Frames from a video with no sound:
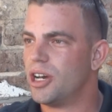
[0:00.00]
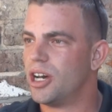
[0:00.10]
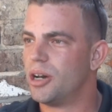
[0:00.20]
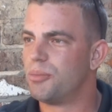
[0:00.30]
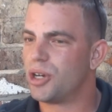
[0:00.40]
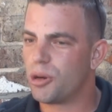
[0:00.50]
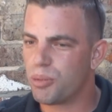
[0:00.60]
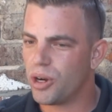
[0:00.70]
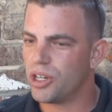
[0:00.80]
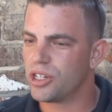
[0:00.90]
But our
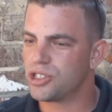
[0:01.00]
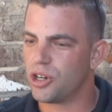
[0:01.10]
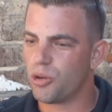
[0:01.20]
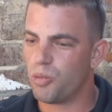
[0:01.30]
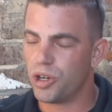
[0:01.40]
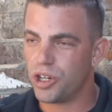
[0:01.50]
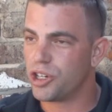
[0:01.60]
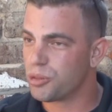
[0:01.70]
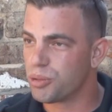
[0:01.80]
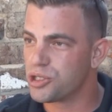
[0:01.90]
products are
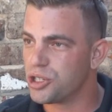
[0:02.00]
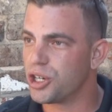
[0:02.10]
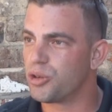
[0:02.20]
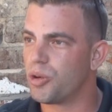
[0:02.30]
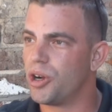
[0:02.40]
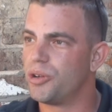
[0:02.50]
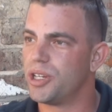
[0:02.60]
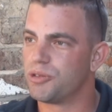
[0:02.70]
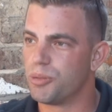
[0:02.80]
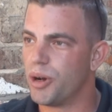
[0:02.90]
100% grown
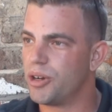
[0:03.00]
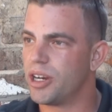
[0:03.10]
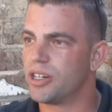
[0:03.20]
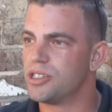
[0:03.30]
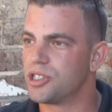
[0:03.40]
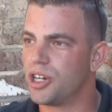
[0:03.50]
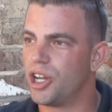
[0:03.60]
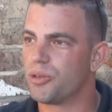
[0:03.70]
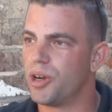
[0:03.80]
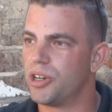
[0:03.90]
in remote areas of
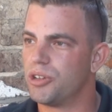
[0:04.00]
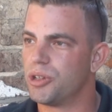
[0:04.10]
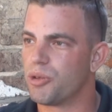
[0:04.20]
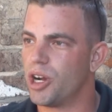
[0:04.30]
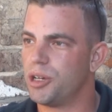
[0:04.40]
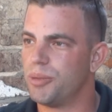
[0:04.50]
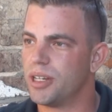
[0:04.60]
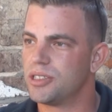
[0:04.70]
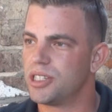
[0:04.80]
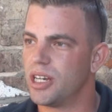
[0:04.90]
Colorado on the Rocky
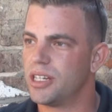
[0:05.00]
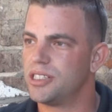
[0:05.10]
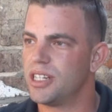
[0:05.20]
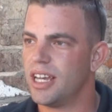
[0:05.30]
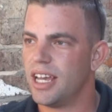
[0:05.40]
Mountainsides,